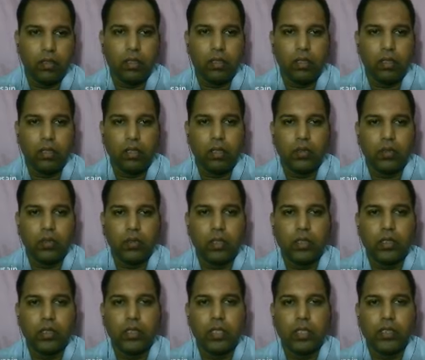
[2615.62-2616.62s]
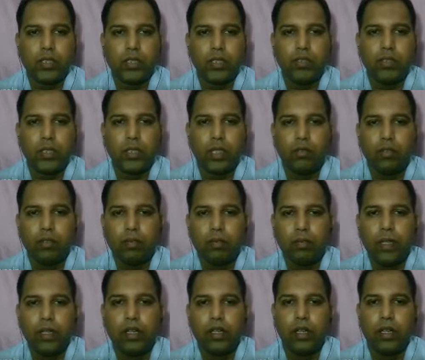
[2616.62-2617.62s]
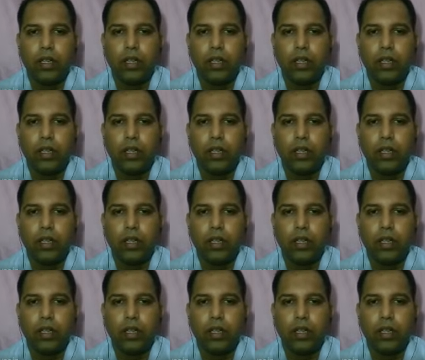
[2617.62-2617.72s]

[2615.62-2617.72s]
The workstations, equipment,